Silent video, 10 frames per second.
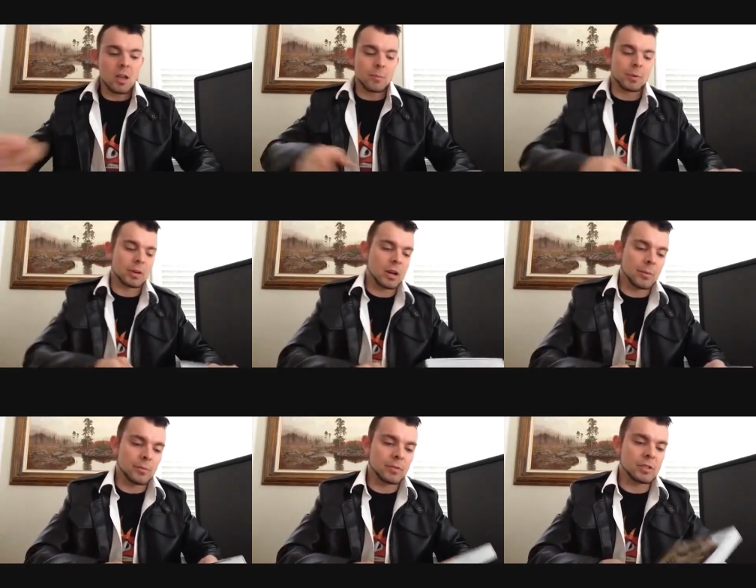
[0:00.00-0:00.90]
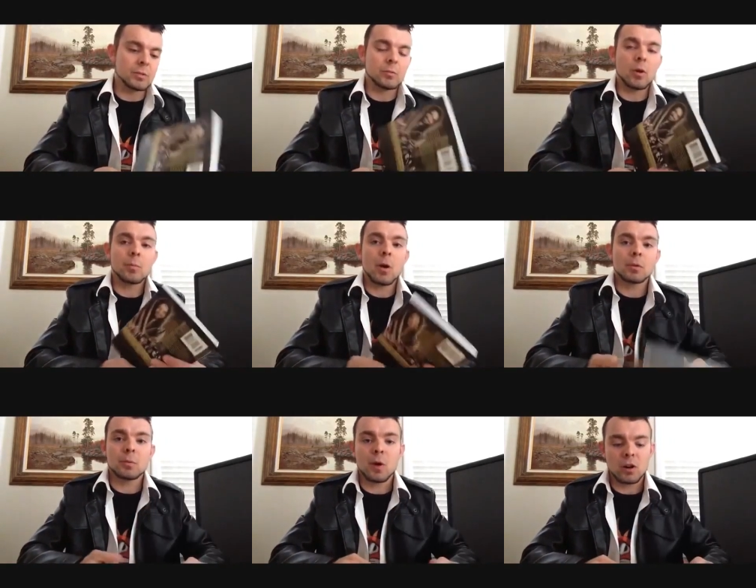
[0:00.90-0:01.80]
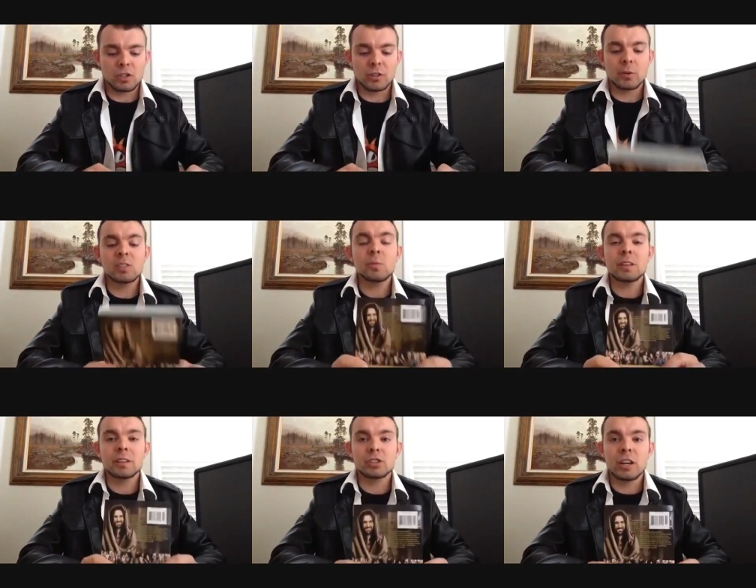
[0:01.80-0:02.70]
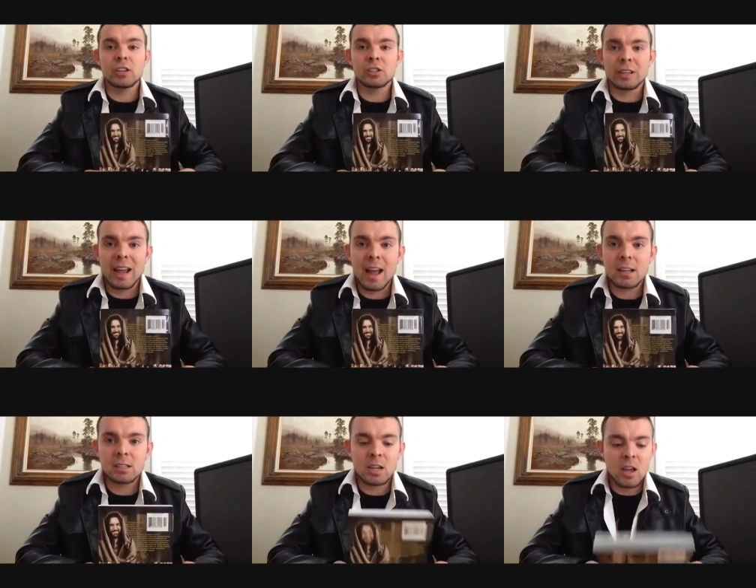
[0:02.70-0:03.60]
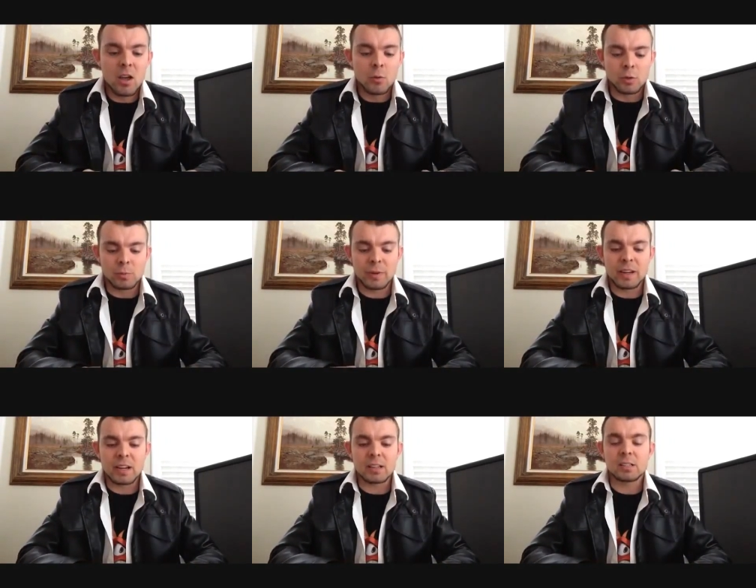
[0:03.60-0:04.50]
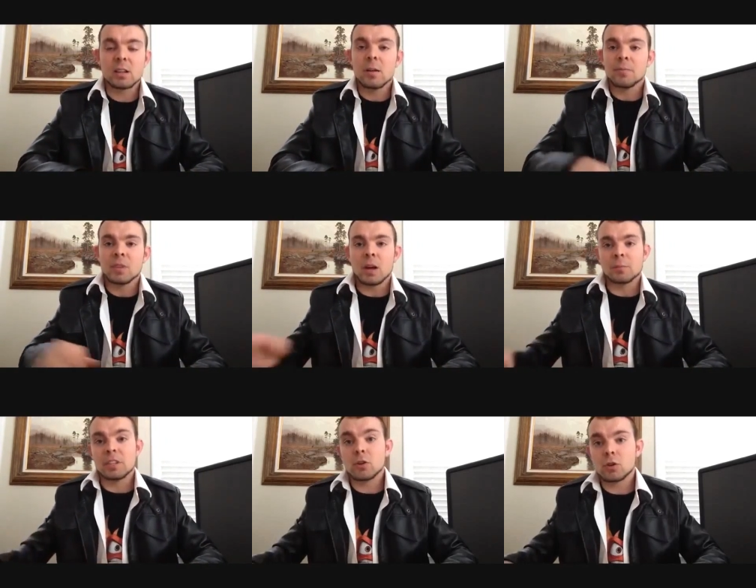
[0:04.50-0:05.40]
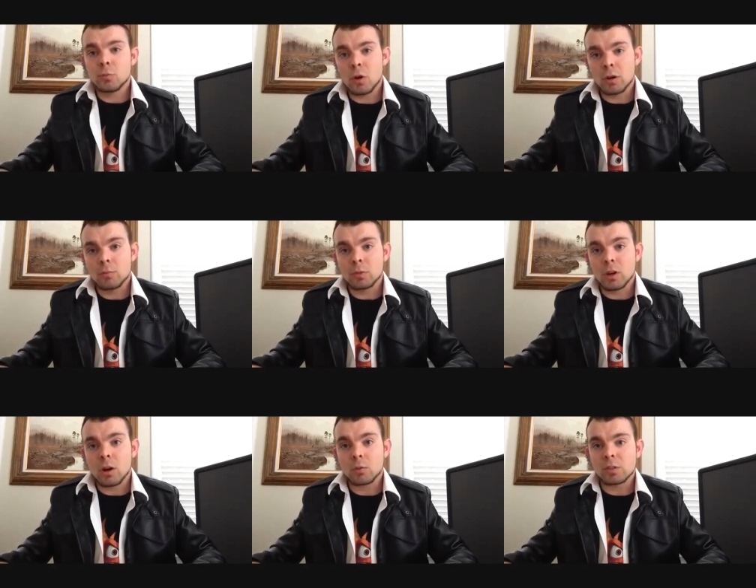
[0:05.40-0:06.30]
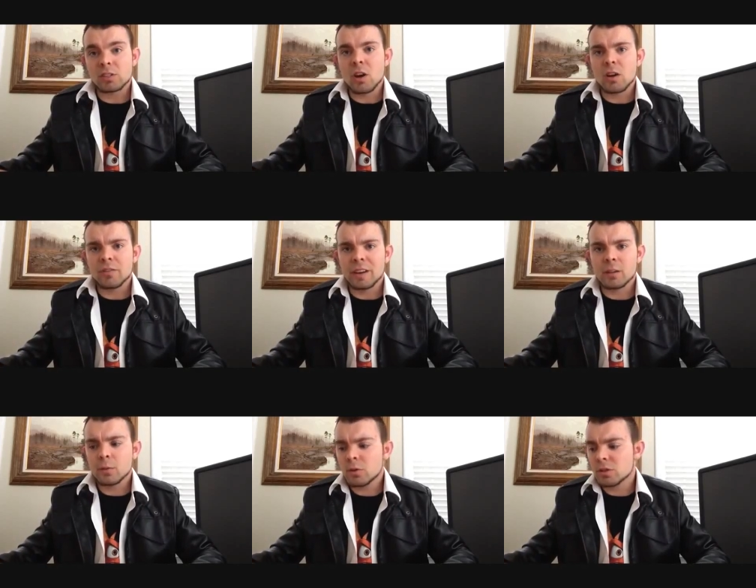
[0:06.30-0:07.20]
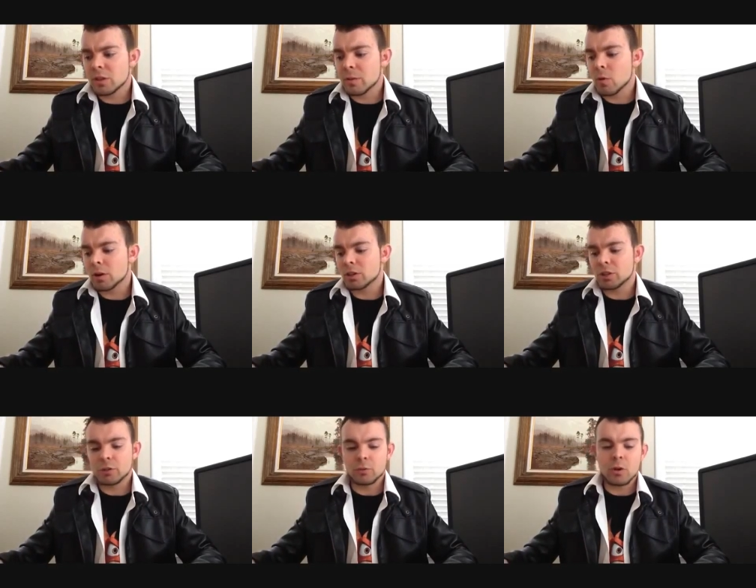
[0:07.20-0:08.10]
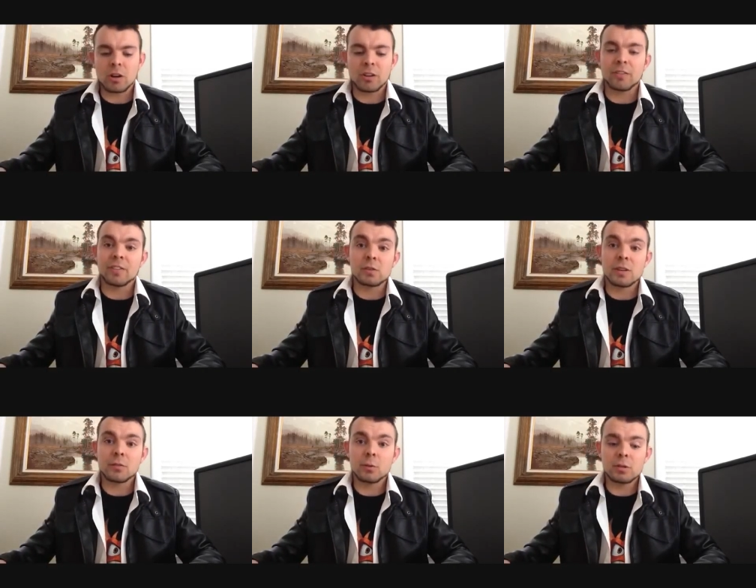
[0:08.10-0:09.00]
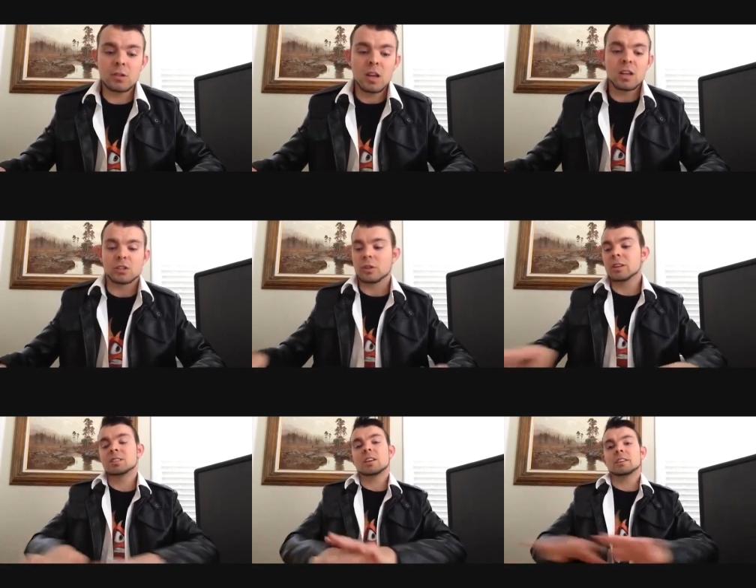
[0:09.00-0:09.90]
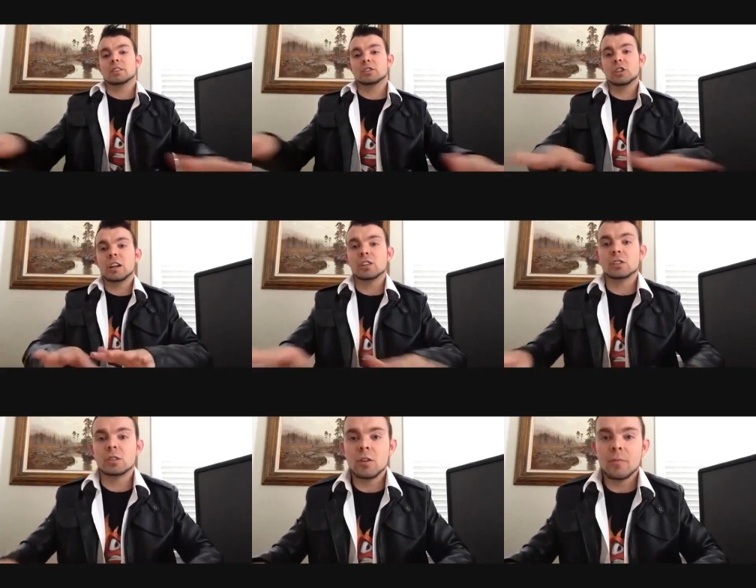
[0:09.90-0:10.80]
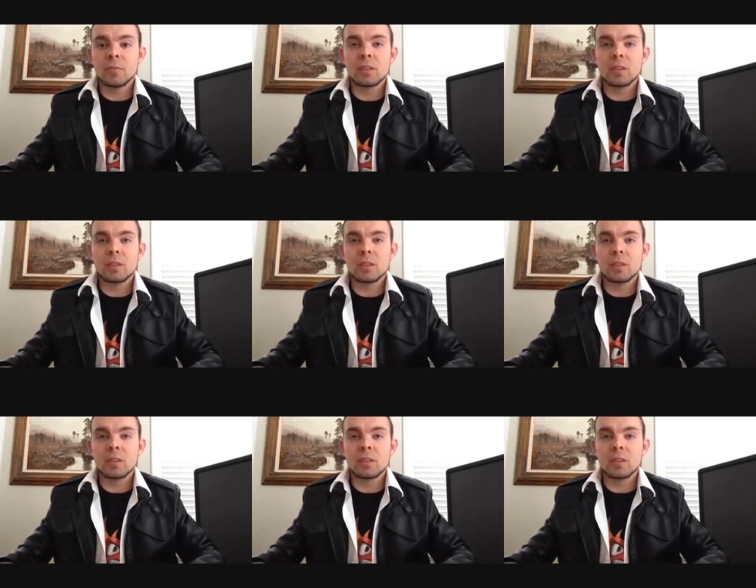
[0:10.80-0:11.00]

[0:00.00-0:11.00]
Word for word: to but um, Juan Pablo Di Pace. The reason why they changed the cast was because um, Diogo Mar- was not available, so they wanted to not confuse everyone. So they decided to change